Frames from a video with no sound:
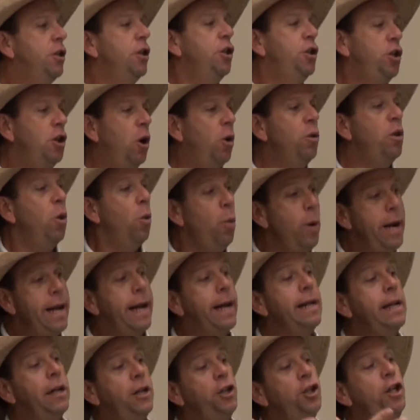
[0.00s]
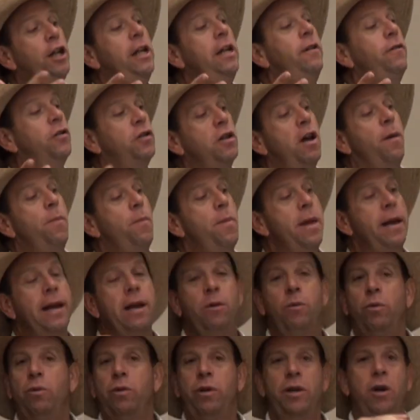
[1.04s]
to show that we can achieve something.
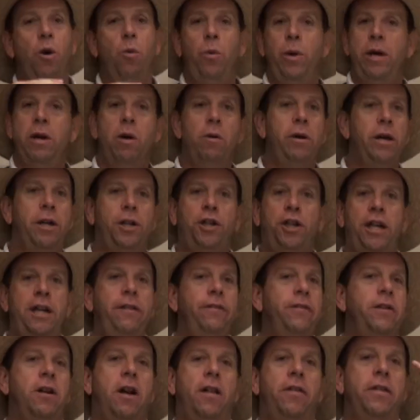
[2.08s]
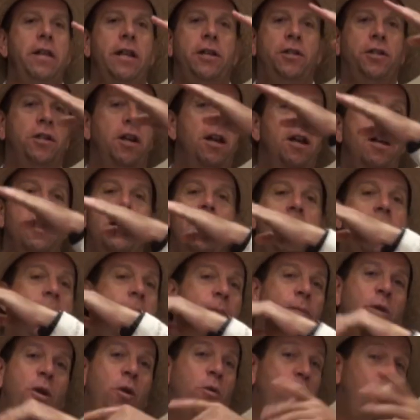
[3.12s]
And you know, we don't achieve it on this.
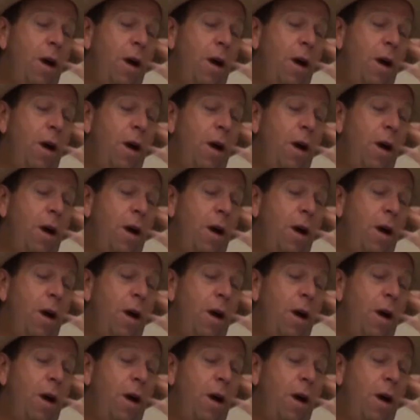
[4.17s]
You know,